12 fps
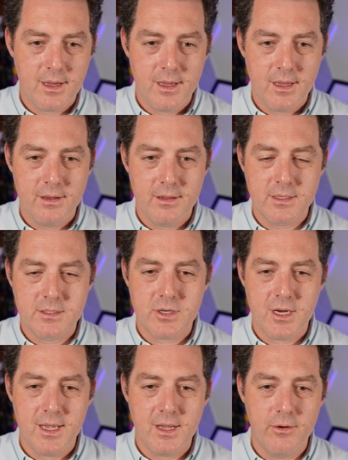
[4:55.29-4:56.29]
Okay, let's
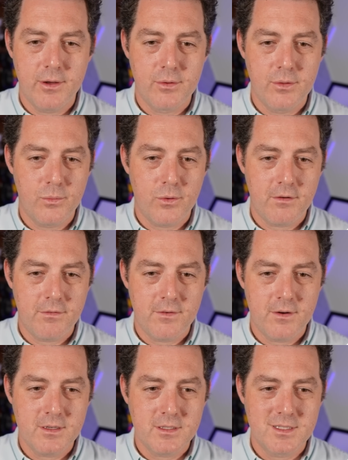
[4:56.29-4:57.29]
try going through the wall
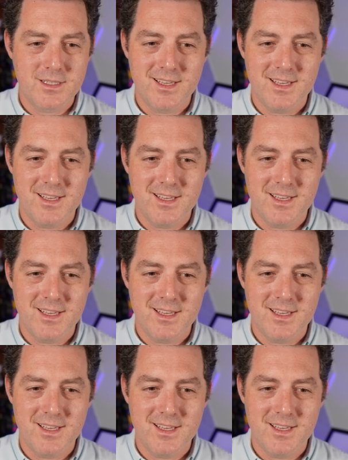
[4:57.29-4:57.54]
first.